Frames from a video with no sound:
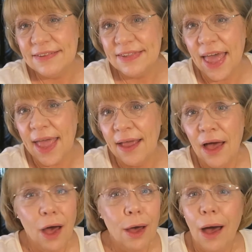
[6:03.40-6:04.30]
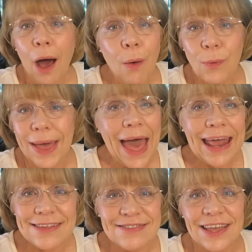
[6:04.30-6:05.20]
say, "Oh,
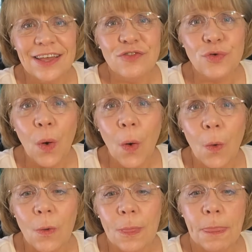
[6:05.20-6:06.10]
God is in control."